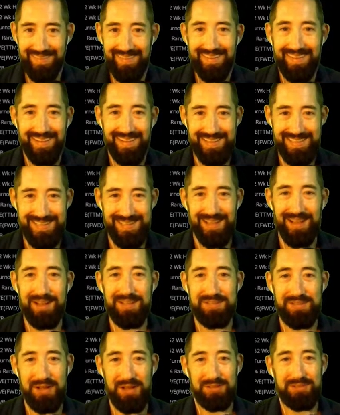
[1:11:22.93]
It's uh,
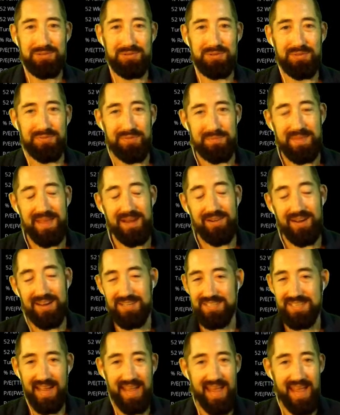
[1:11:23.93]
it's all truth from there. I
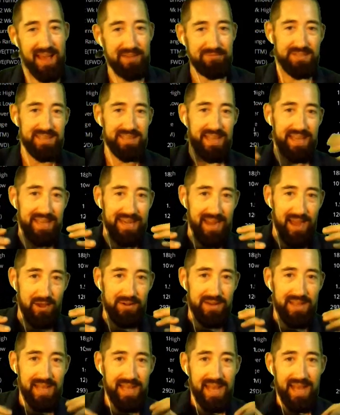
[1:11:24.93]
just I have to lay it
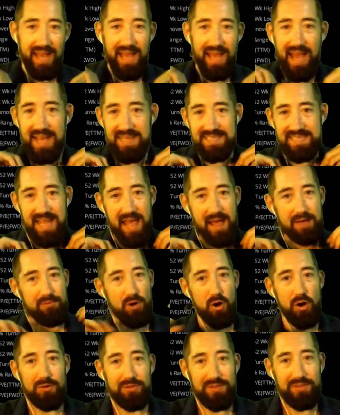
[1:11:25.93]
out. It has to have
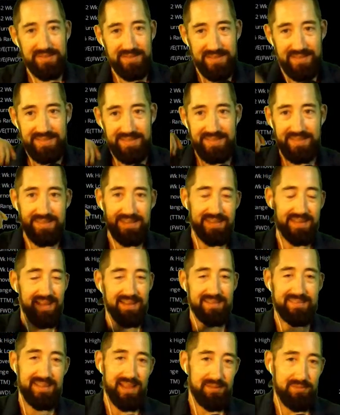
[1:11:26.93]
all the DD. It
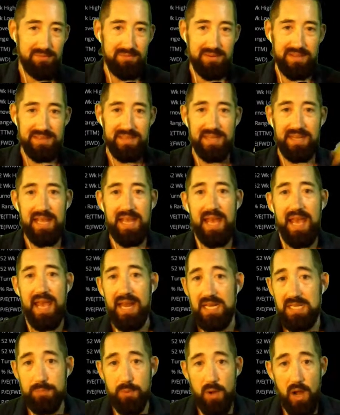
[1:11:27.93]
has to have everything, and
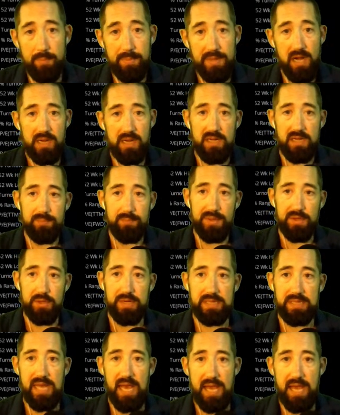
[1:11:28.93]
it's probably not going to be on
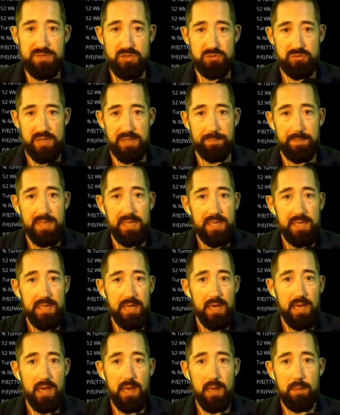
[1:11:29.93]
a live stream.
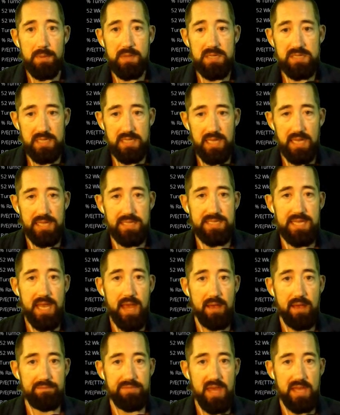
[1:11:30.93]
Uh, because I'd like to
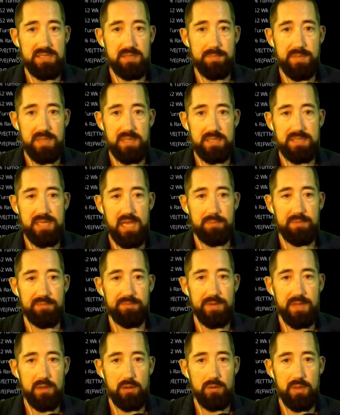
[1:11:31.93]
have that to be the type of
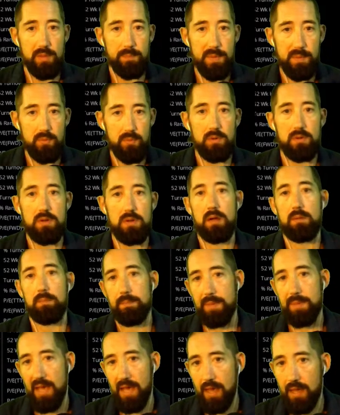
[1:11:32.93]
video that people will come
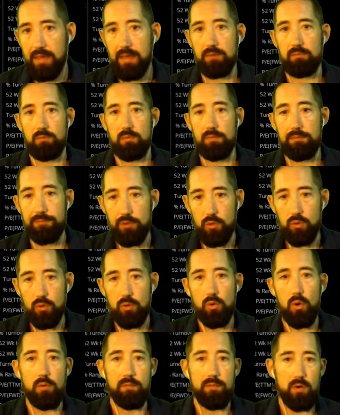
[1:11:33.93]
back and
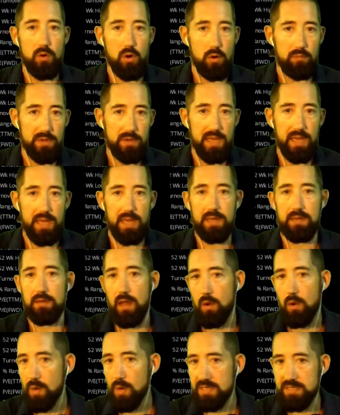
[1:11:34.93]
review over and over again,
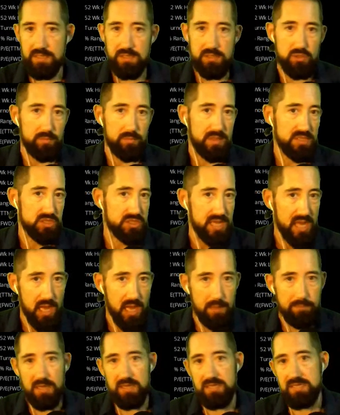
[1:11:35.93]
not wasting too much
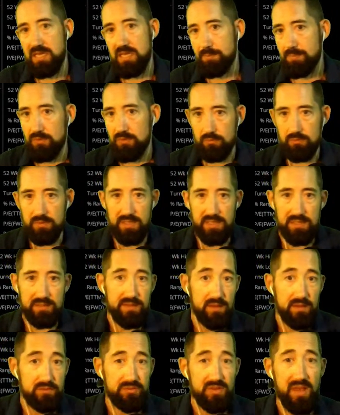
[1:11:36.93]
time, not skipping through
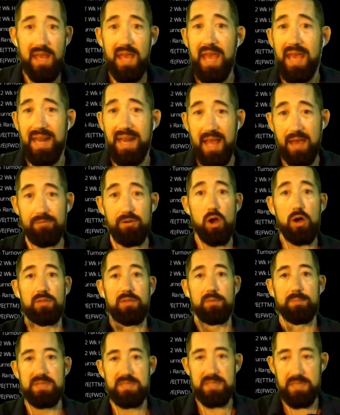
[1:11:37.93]
details, and having all the
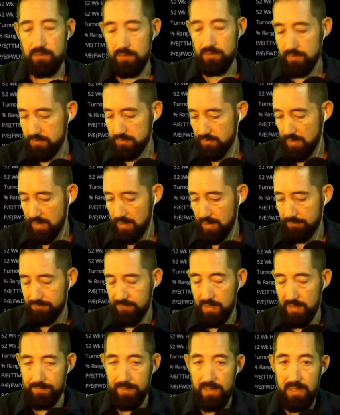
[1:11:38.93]
materials right up
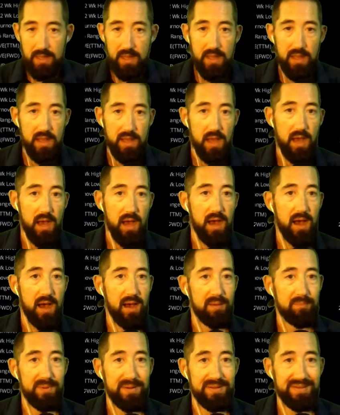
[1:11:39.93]
front.
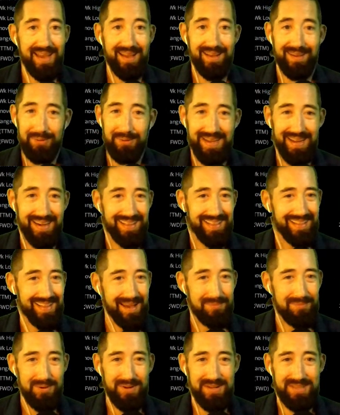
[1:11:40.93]
Uh, but yeah, we got a
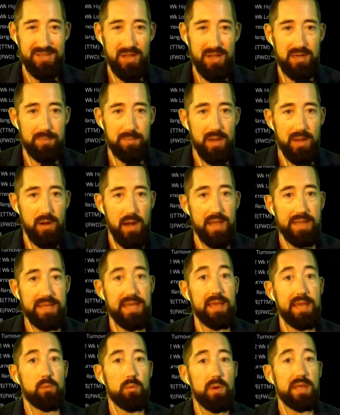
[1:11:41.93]
lot more to talk about. I
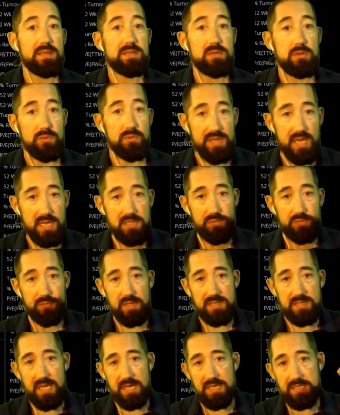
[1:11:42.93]
can't wait to. Thanks for the
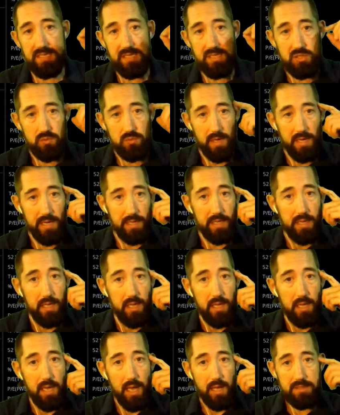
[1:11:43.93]
tasty trade.
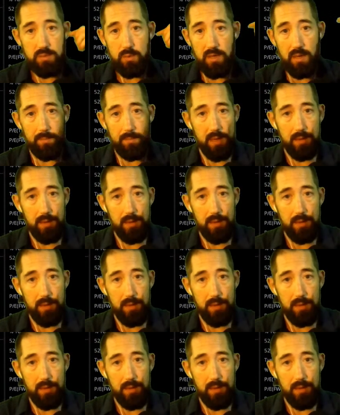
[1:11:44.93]
That's what I'm.